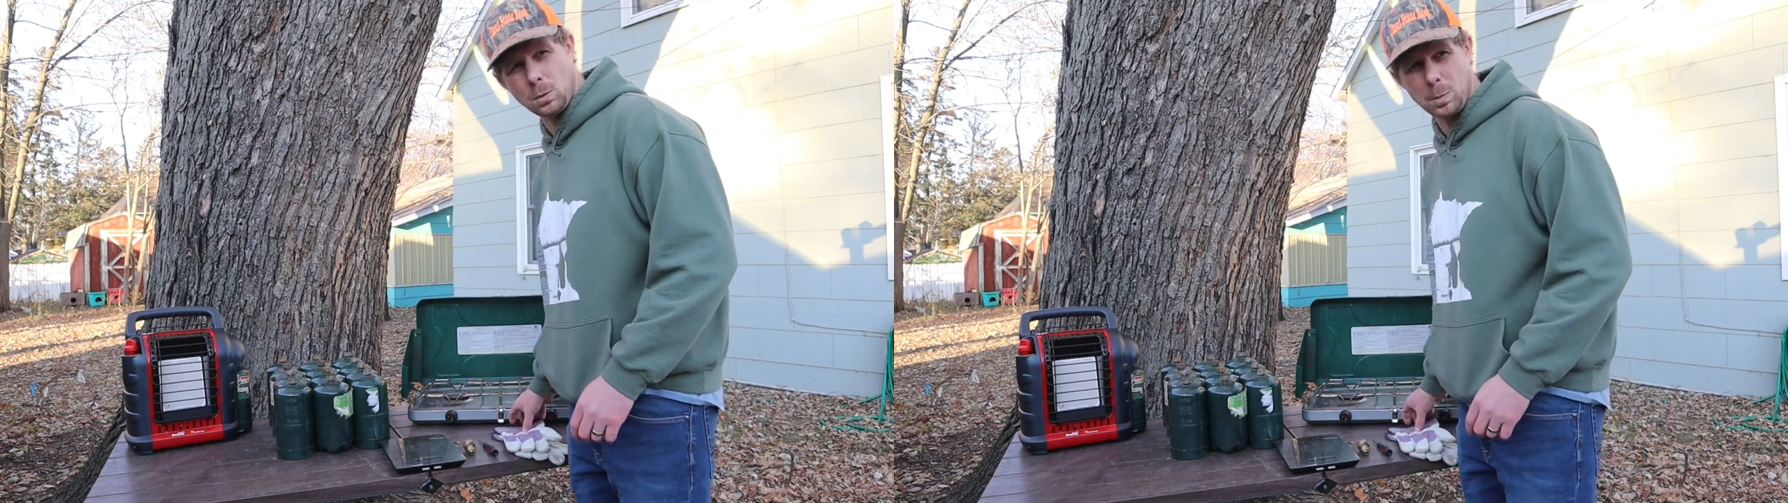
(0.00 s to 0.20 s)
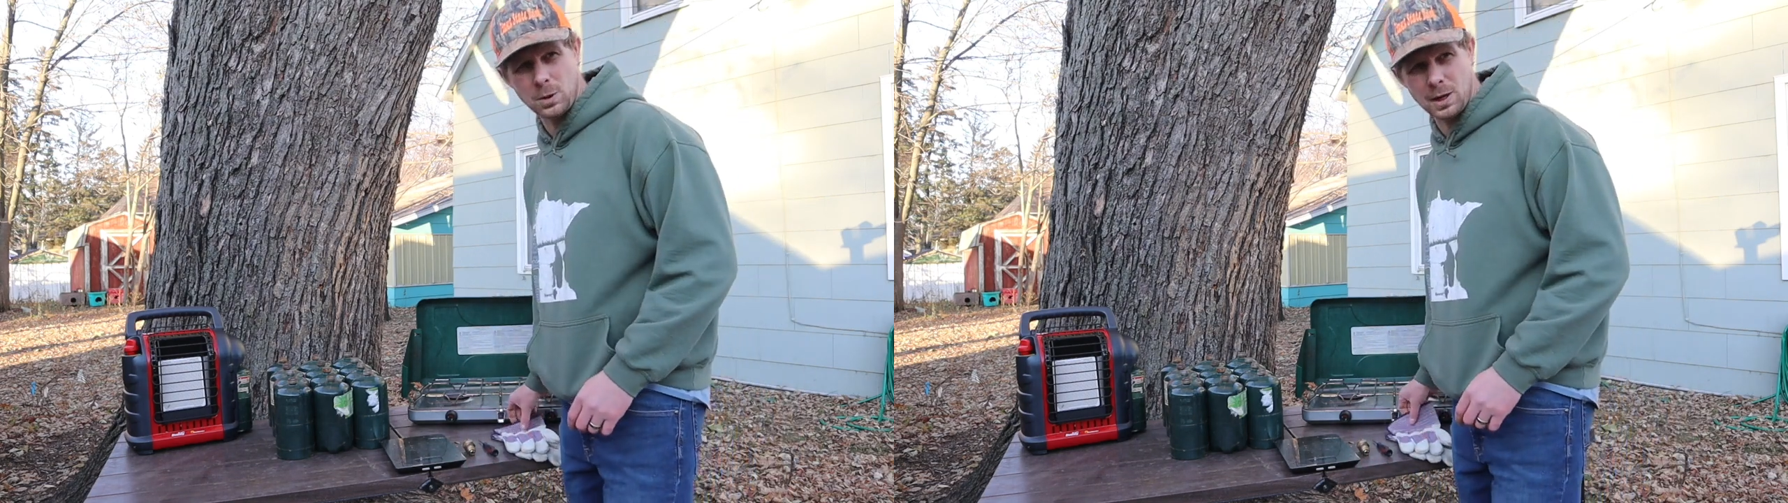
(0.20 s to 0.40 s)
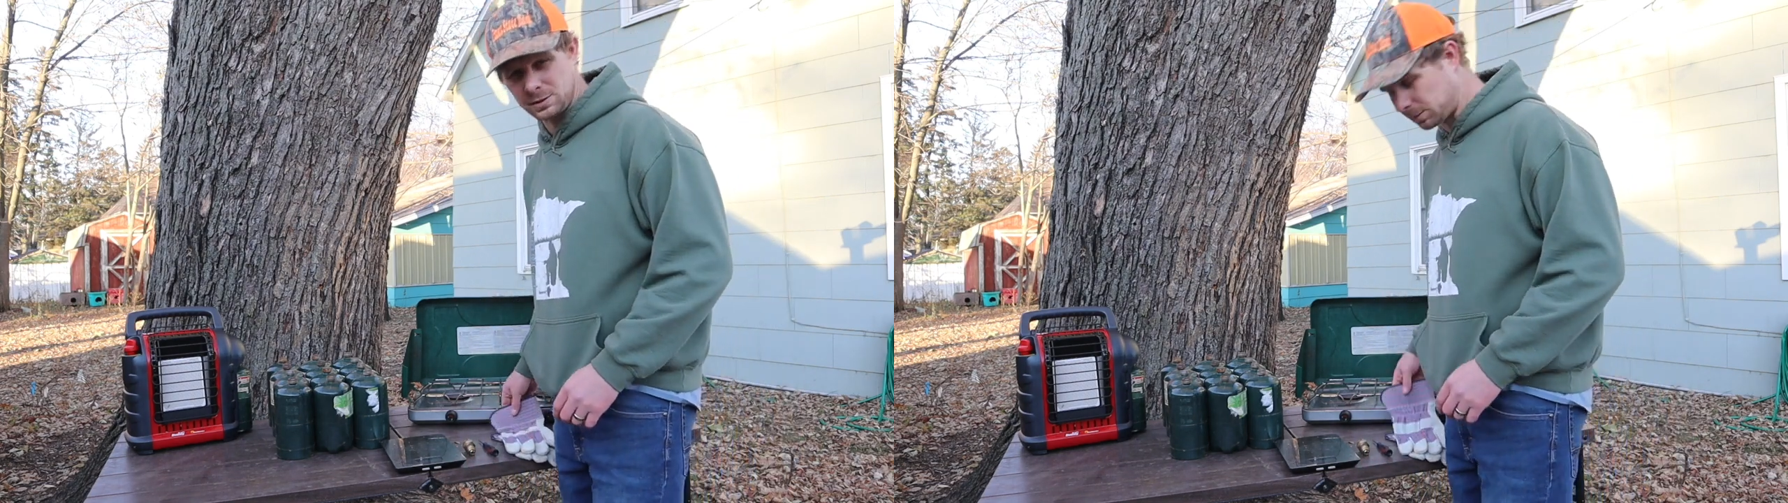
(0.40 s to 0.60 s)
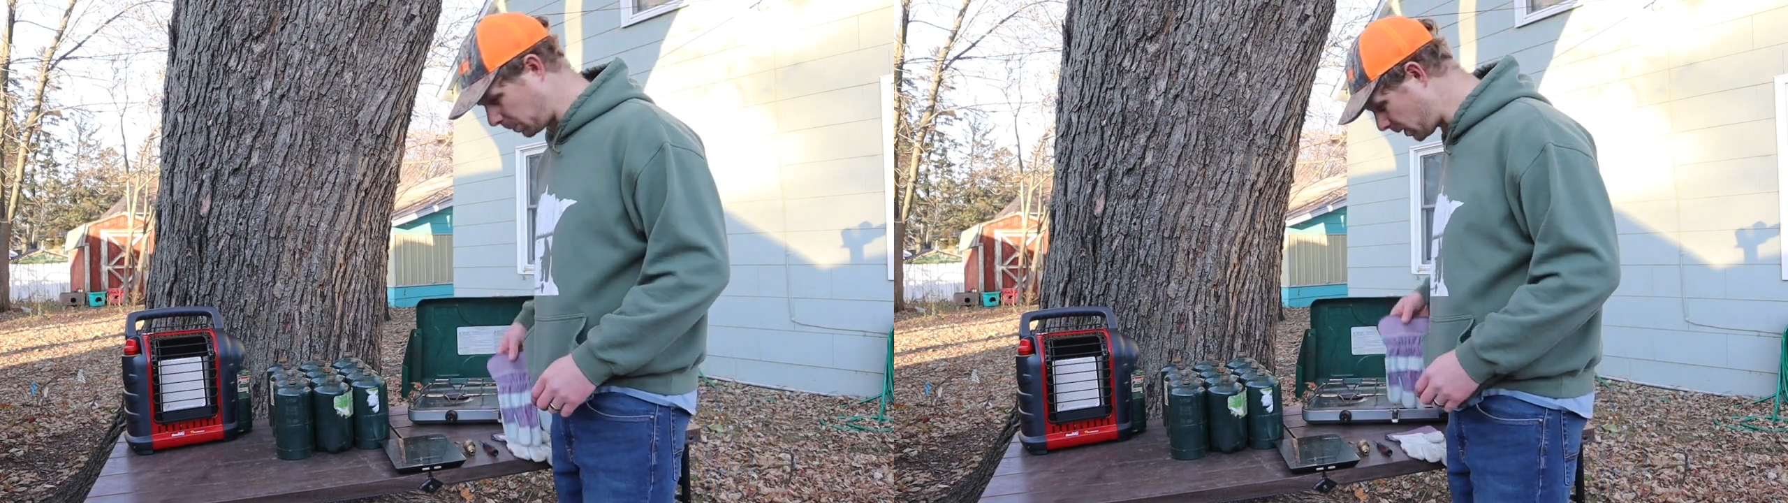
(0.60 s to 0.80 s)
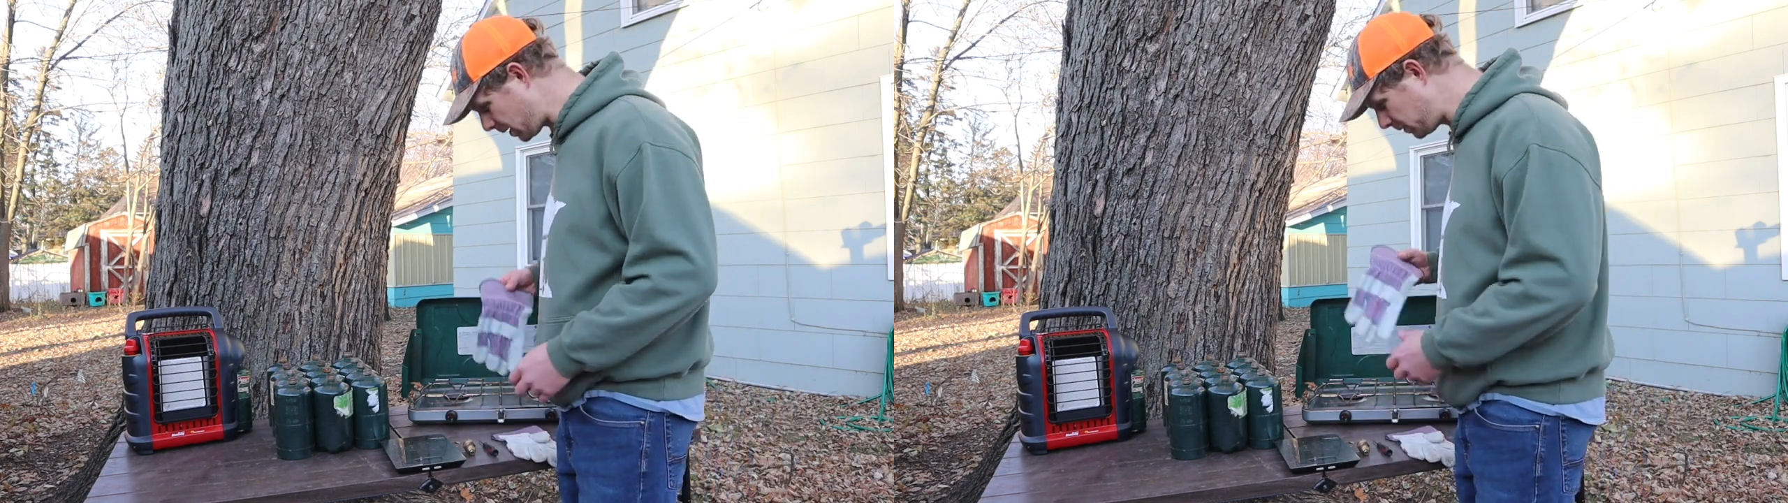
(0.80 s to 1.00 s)
we'll put on
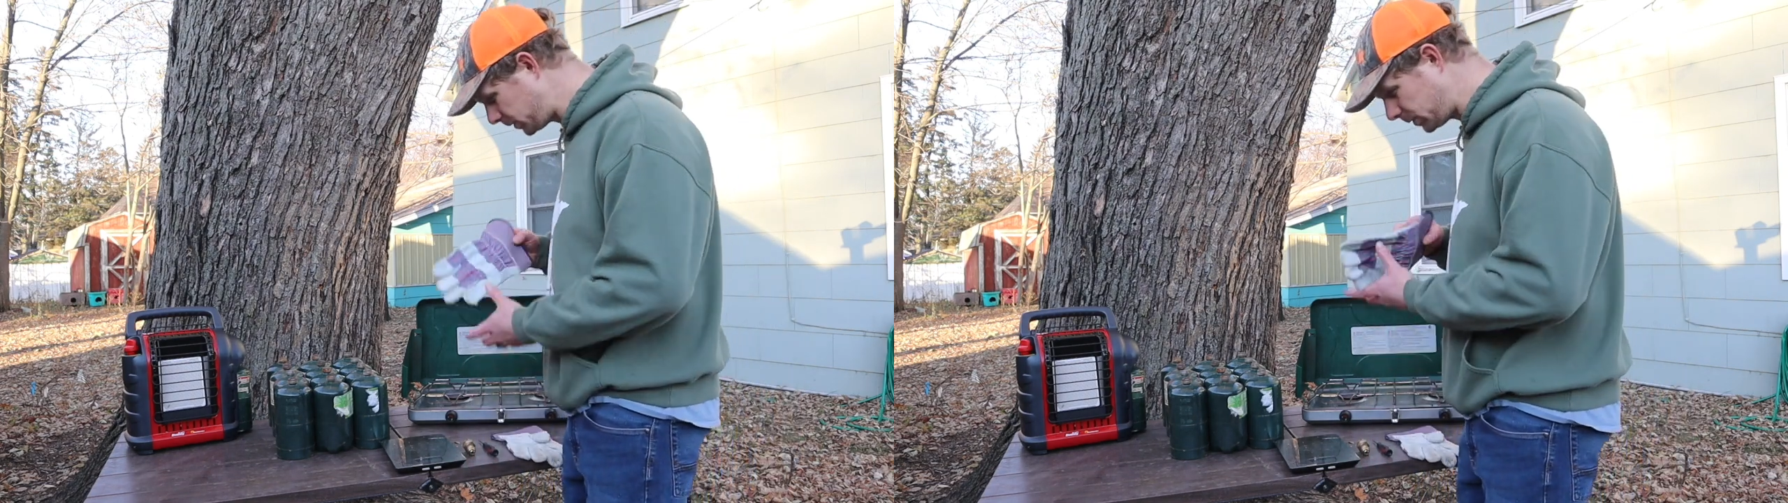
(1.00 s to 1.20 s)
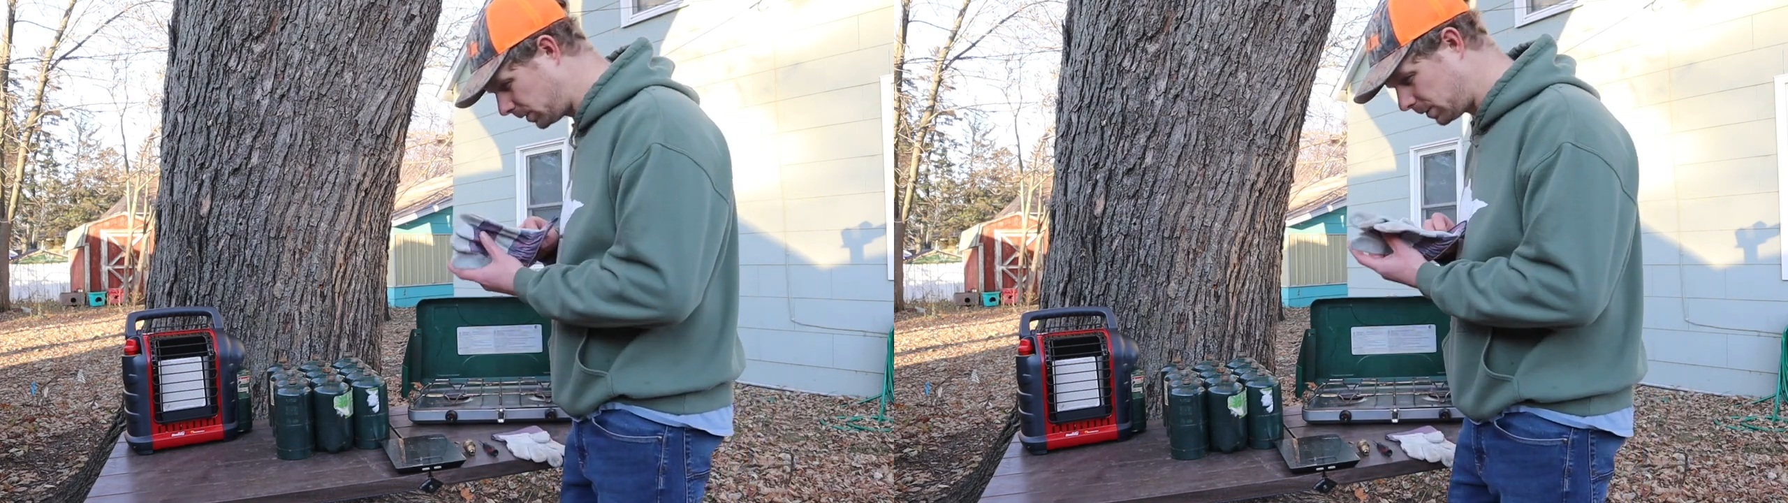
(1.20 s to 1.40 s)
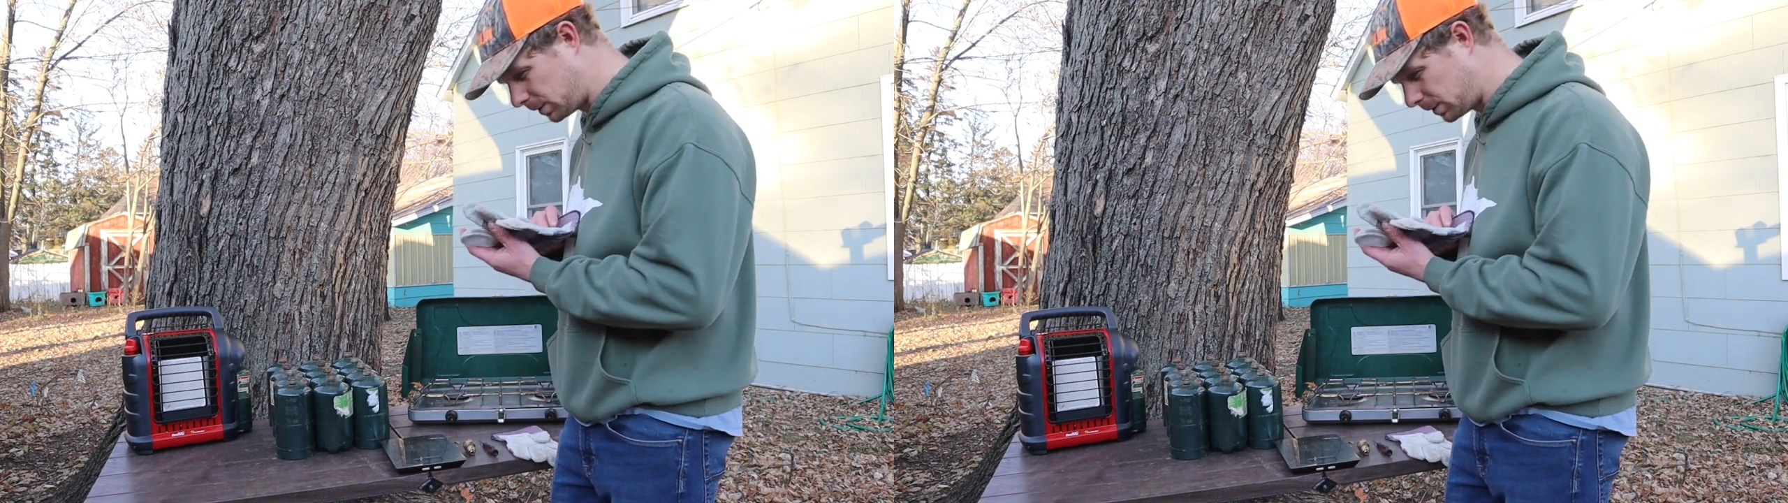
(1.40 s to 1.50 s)
some gloves.